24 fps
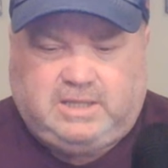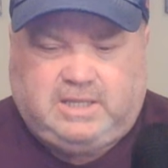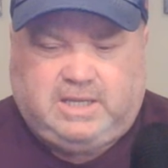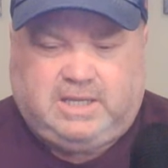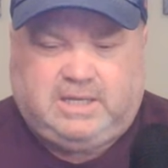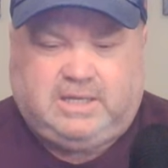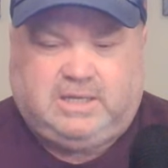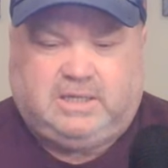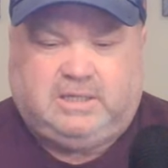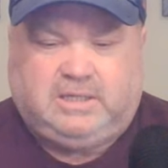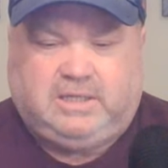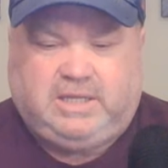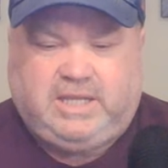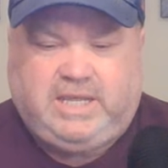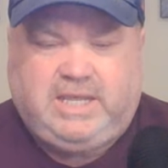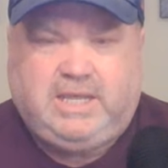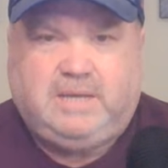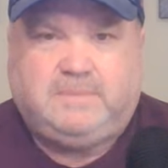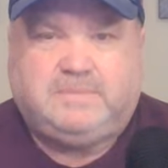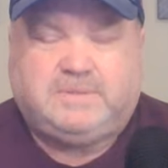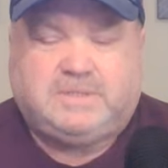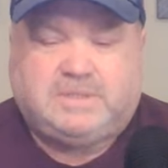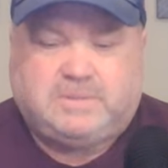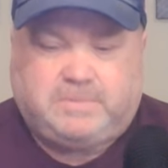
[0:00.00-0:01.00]
then
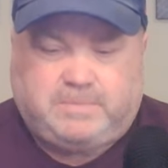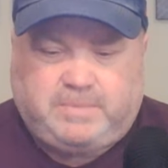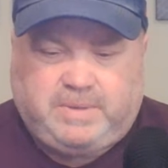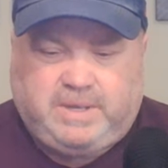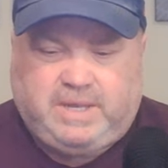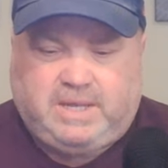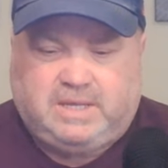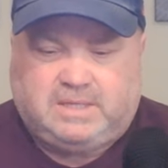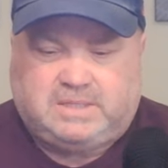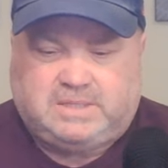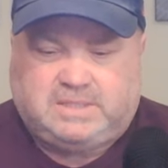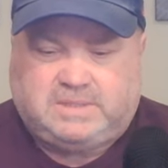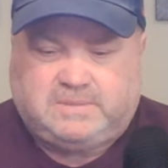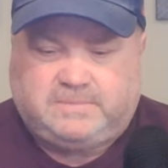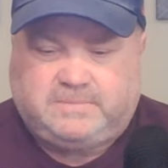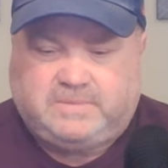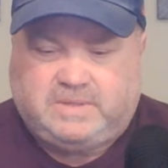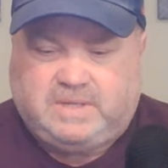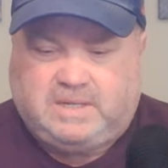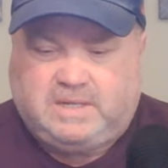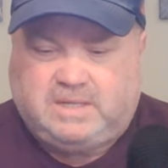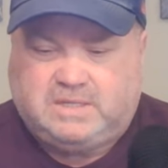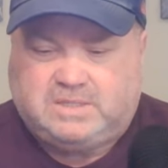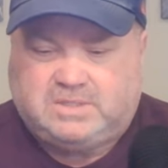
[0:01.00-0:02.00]
Liam Spence
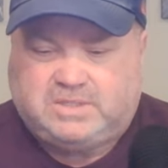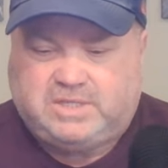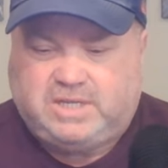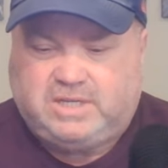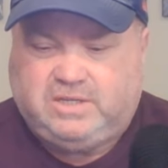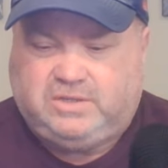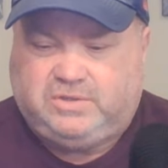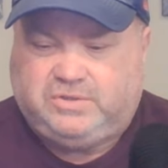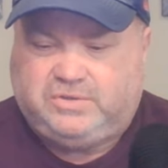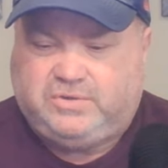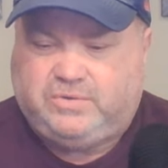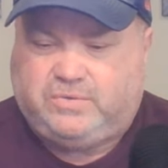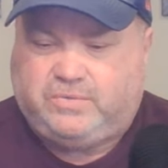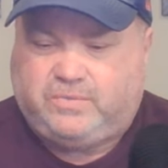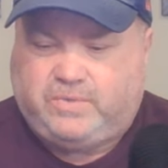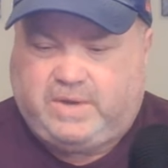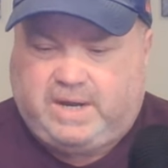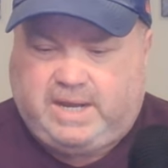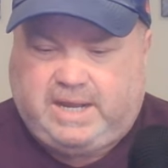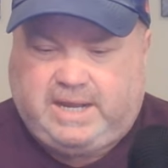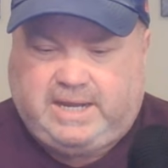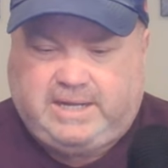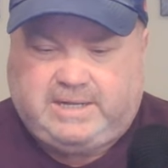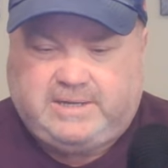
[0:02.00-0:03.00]
uh, singled to
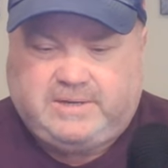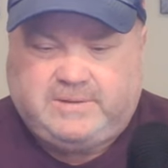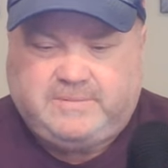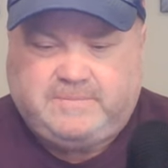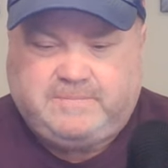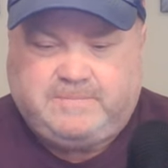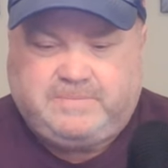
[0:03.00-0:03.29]
right